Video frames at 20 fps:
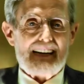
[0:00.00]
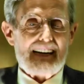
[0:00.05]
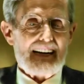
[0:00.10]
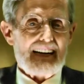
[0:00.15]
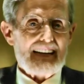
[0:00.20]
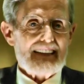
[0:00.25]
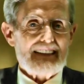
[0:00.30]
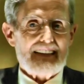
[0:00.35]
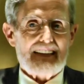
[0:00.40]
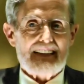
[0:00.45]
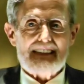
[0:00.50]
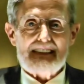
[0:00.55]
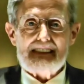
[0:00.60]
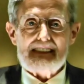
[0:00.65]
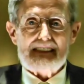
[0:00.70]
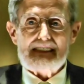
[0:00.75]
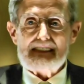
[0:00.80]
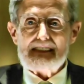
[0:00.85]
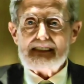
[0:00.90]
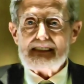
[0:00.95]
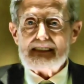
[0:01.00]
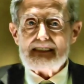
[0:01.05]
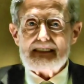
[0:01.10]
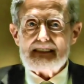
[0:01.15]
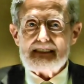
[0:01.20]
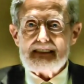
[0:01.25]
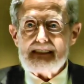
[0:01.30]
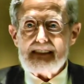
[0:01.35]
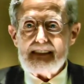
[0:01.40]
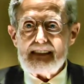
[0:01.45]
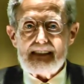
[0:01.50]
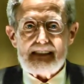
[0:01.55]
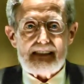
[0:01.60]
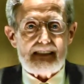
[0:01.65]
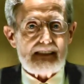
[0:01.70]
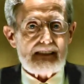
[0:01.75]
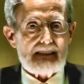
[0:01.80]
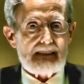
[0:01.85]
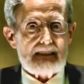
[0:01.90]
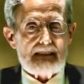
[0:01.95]
And then the,
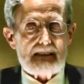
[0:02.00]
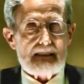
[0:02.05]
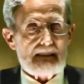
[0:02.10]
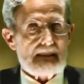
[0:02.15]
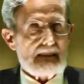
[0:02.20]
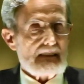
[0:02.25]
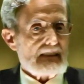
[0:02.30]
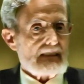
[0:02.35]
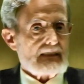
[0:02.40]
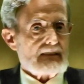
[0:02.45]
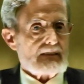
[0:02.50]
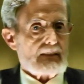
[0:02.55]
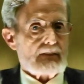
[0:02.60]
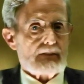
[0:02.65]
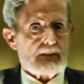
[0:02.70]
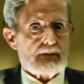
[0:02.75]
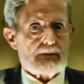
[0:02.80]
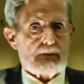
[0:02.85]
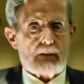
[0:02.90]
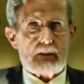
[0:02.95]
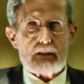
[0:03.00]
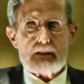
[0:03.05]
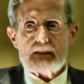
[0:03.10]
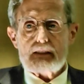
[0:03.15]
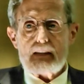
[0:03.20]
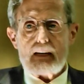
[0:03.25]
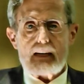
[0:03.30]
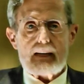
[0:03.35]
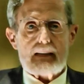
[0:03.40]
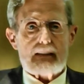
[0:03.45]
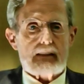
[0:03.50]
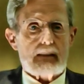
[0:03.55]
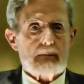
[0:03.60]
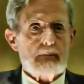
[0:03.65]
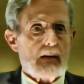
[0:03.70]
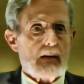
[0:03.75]
uh, from the first night, the